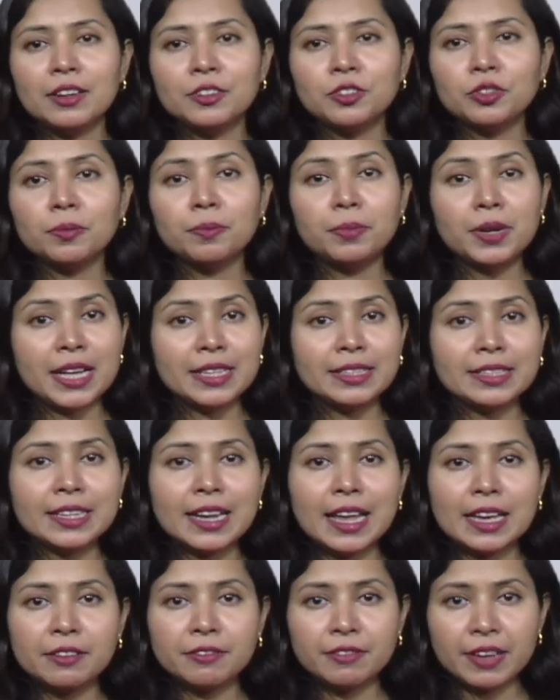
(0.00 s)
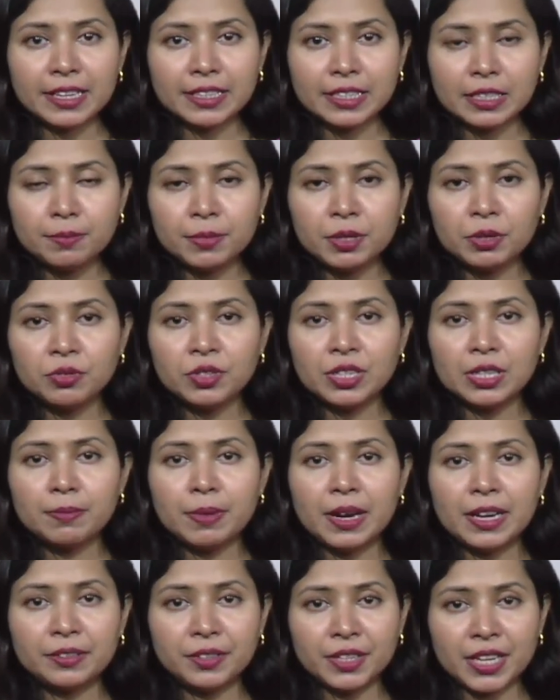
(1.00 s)
So brands like Fenty Beauty
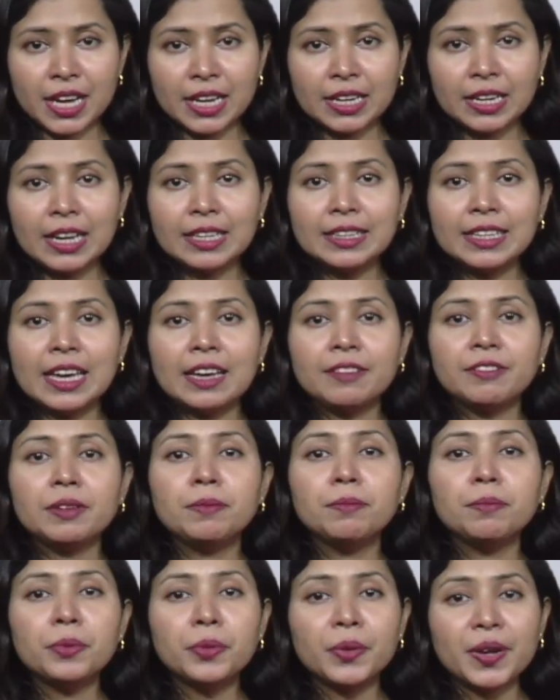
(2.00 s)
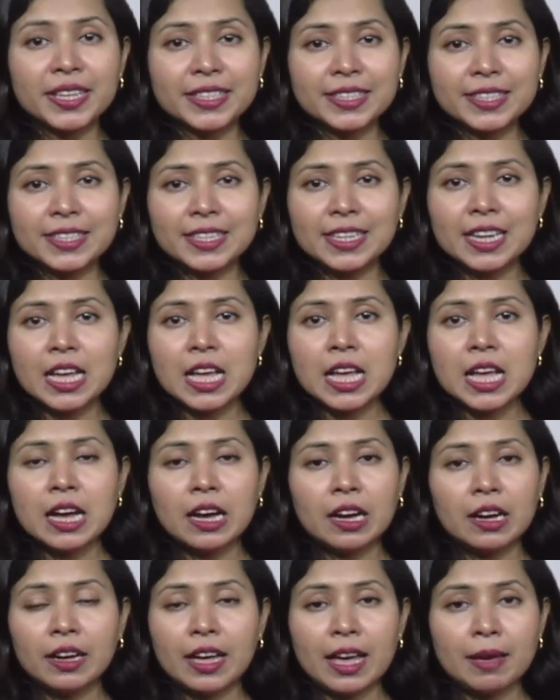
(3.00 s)
by Rihanna, they have embraced
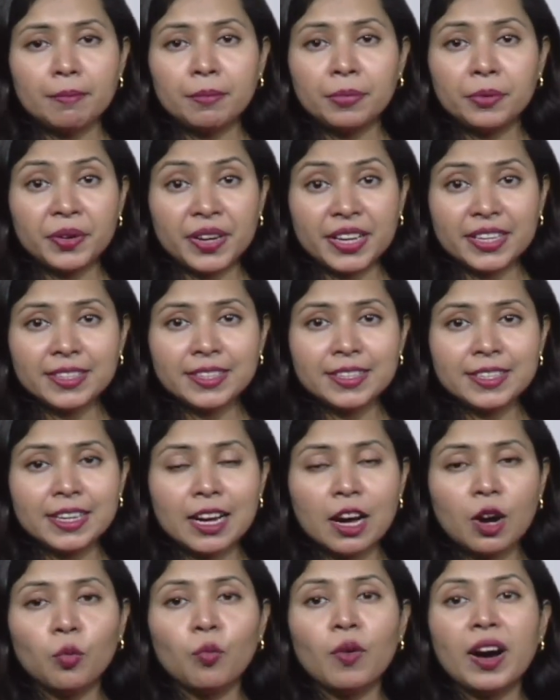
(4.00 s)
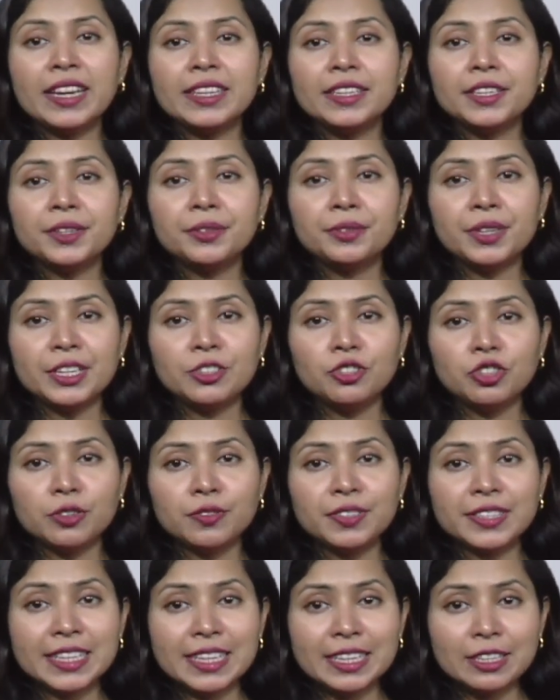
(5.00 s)
a wider range
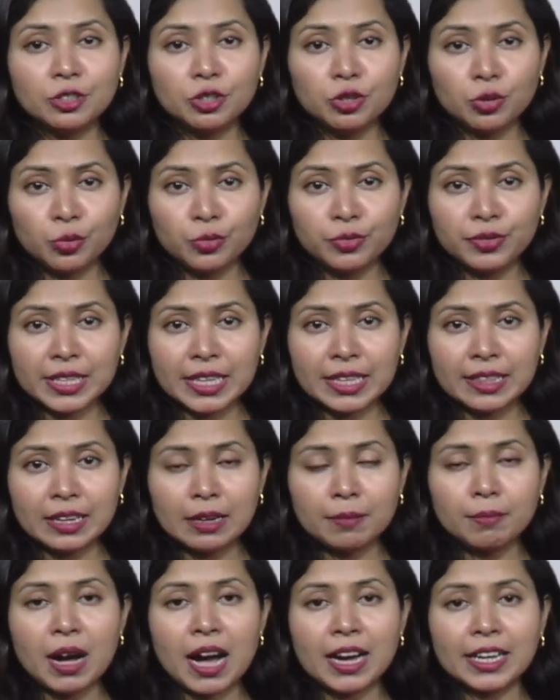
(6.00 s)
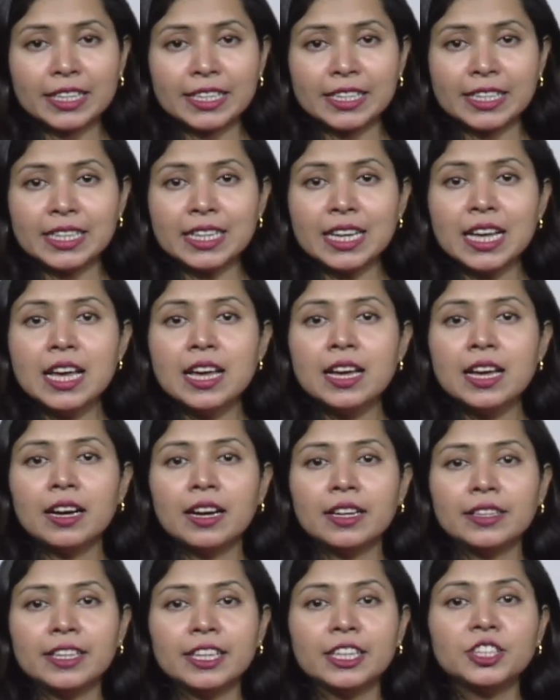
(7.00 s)
of skin tones in their marketing.
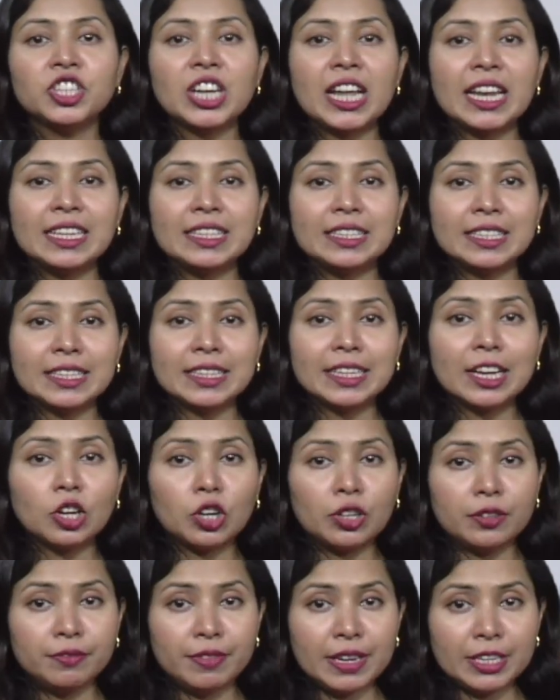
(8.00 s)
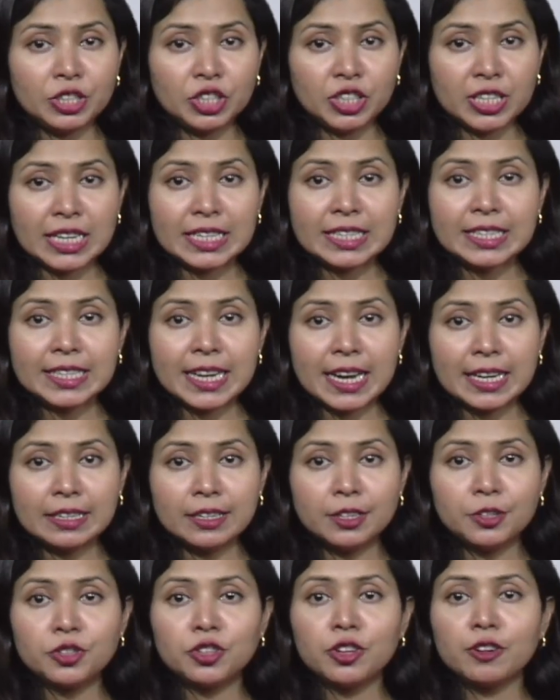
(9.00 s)
They are challenging the conventional
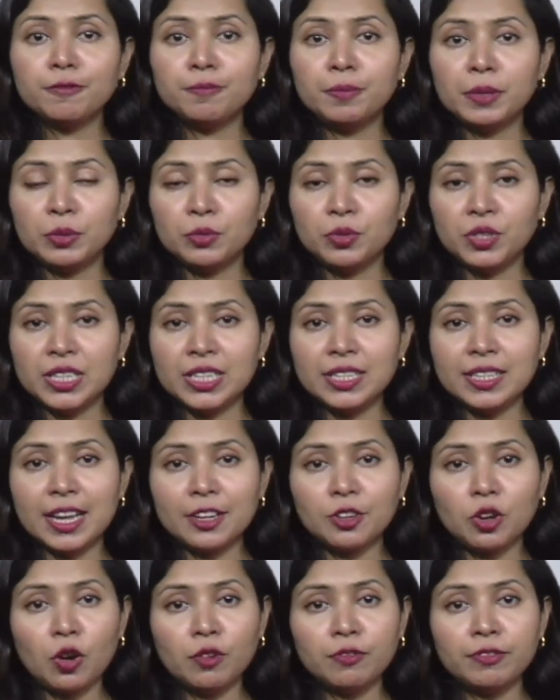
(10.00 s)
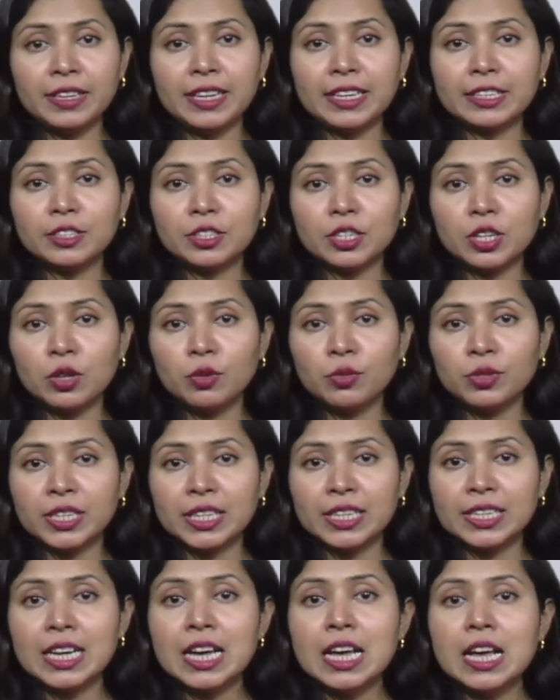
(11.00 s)
standards of beauty that often
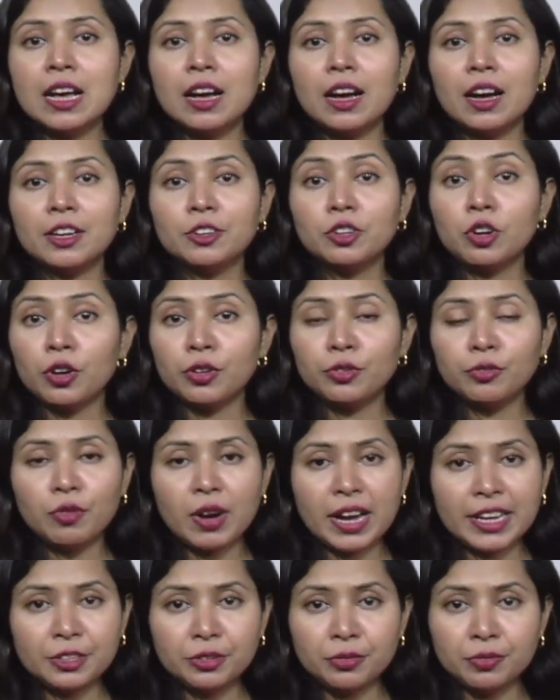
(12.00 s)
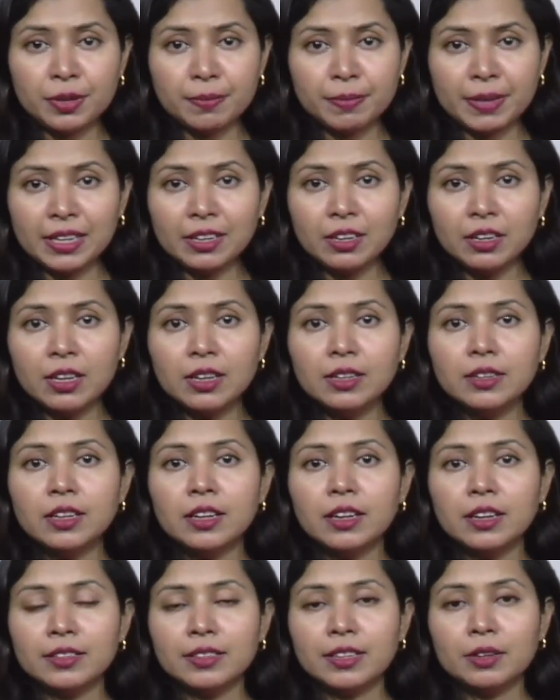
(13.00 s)
excluded non-white women.
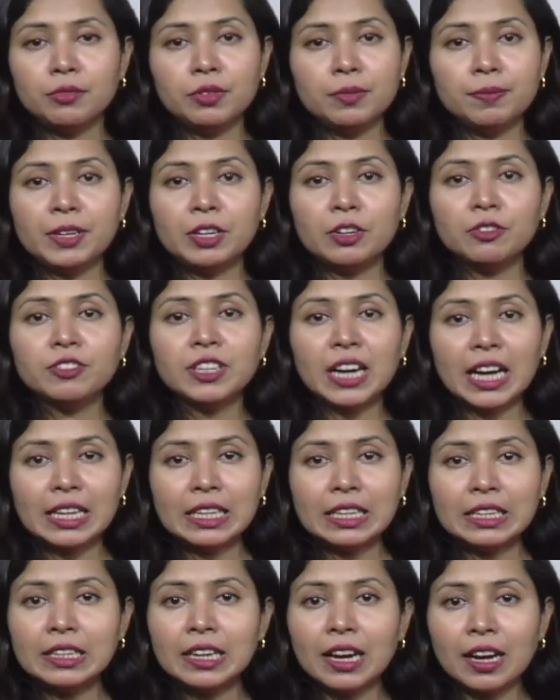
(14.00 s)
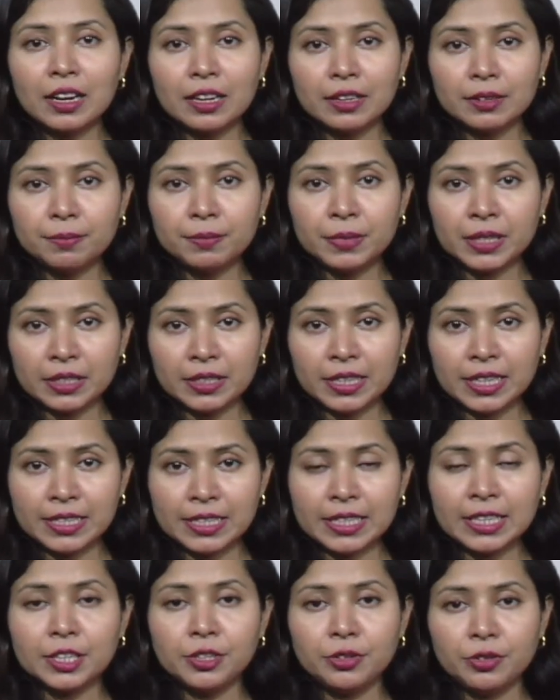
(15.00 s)
The women of color are
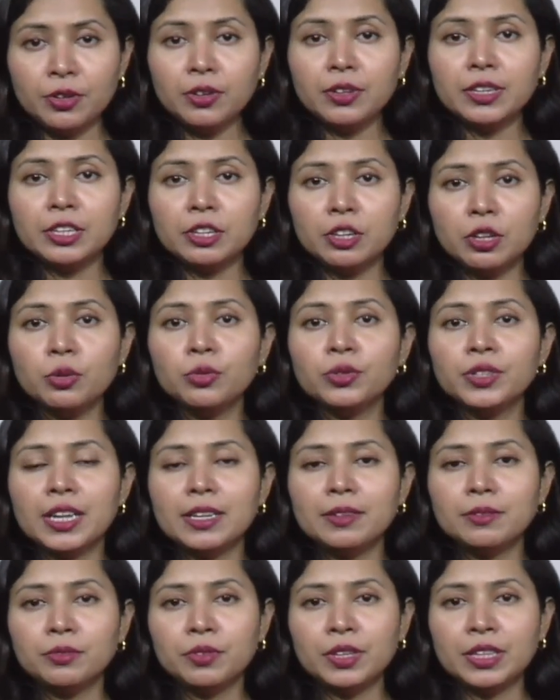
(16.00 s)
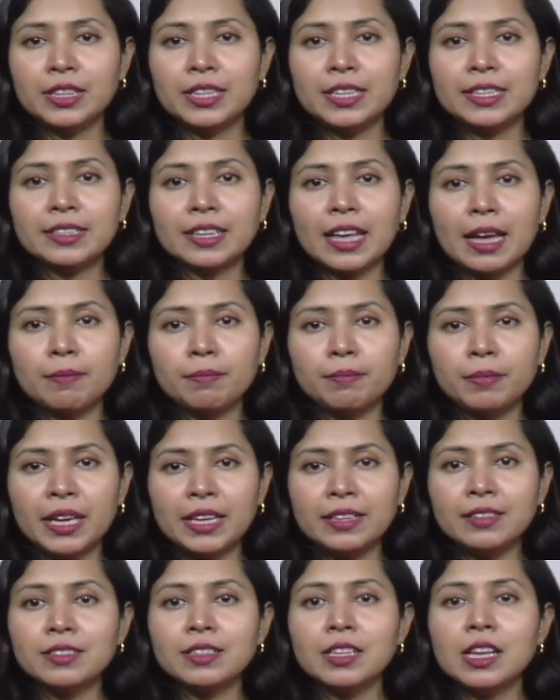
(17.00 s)
getting, included with these
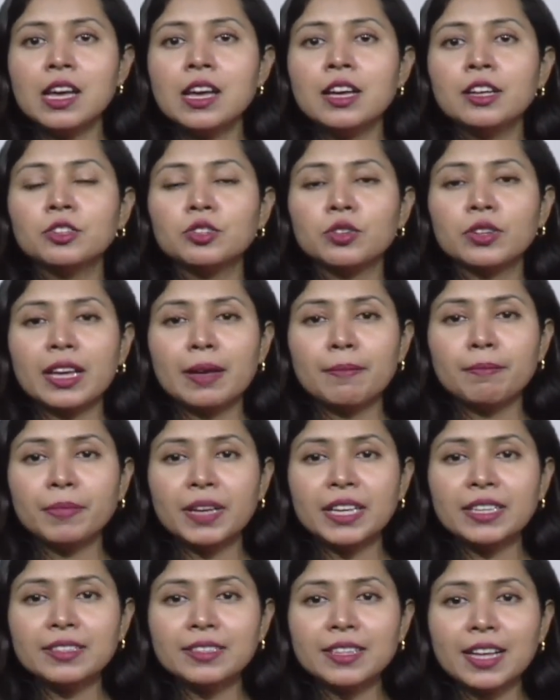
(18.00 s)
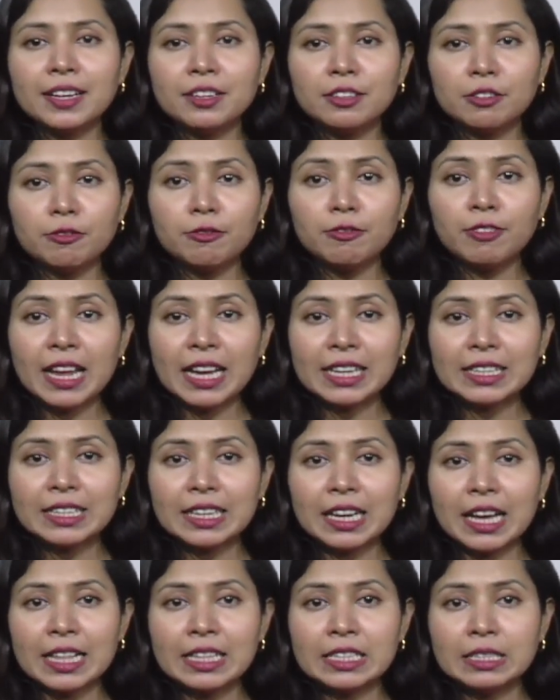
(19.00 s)
campaigns. So campaigns that
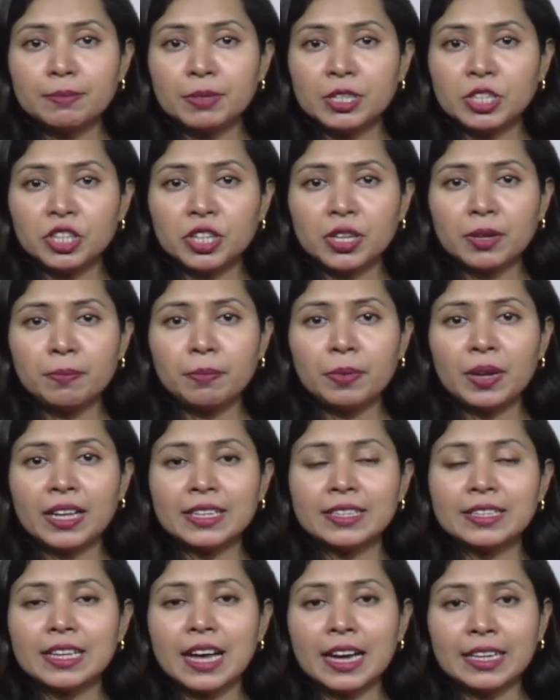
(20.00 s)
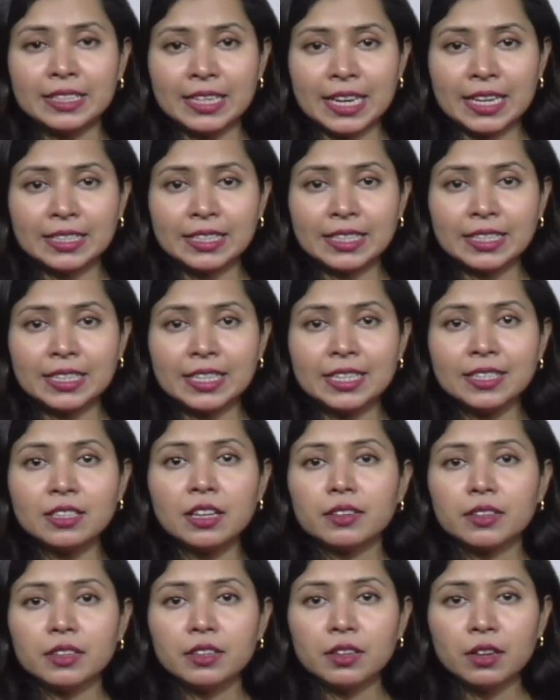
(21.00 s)
reflect LGBTQ plus identities
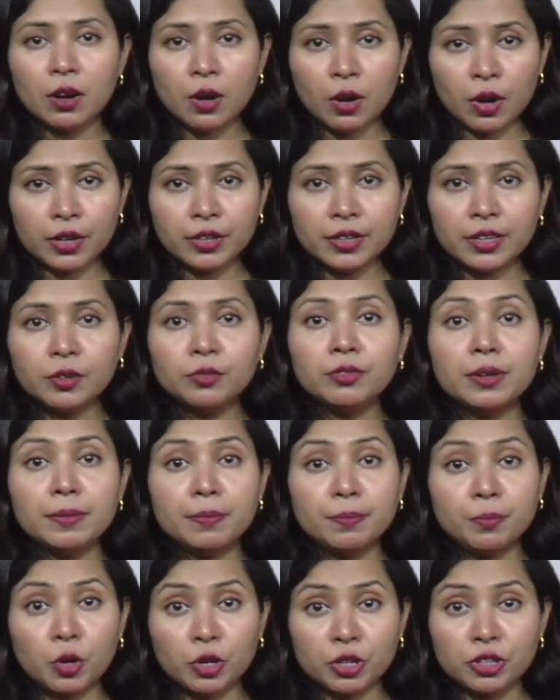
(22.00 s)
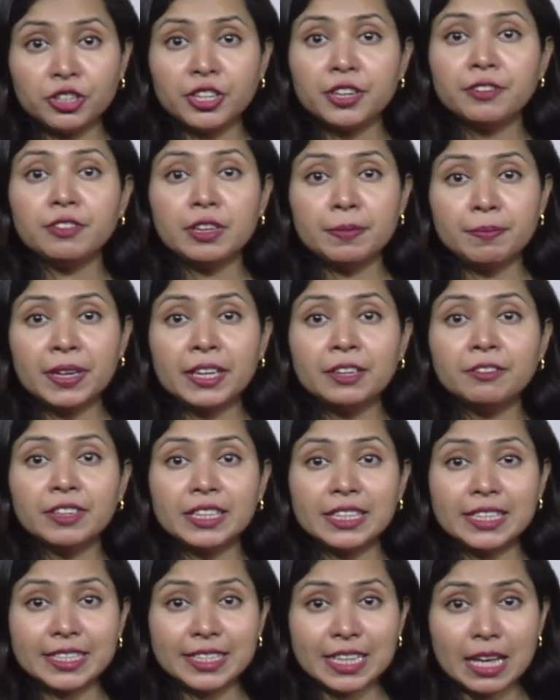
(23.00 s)
or portray women
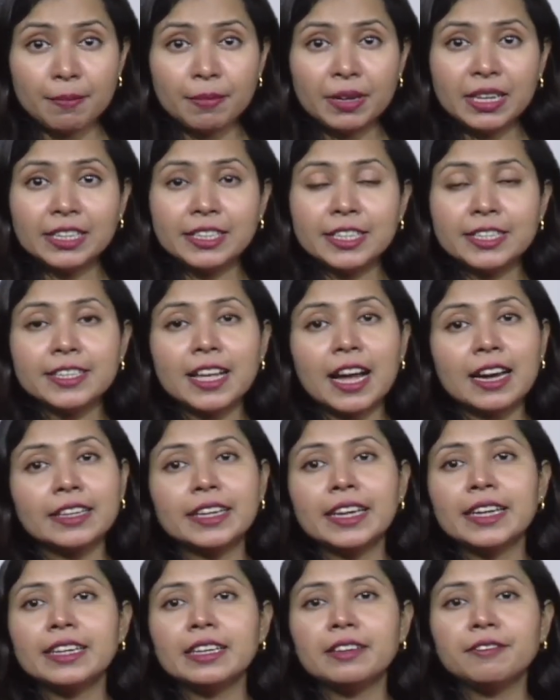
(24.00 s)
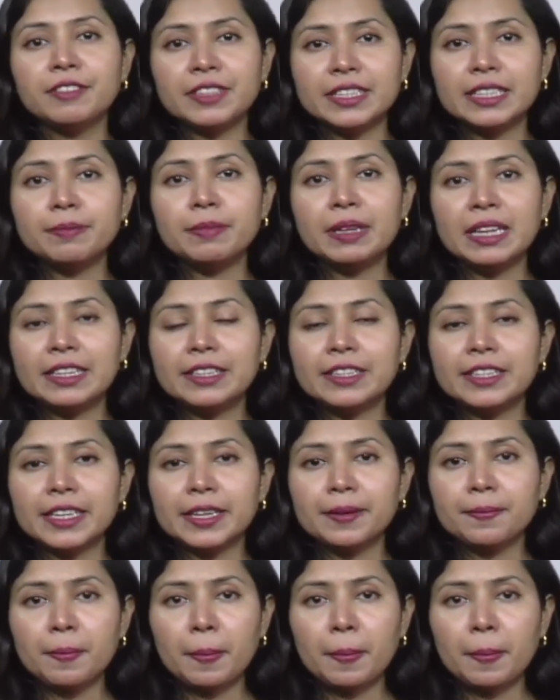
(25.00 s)
with disabilities are gaining visibility.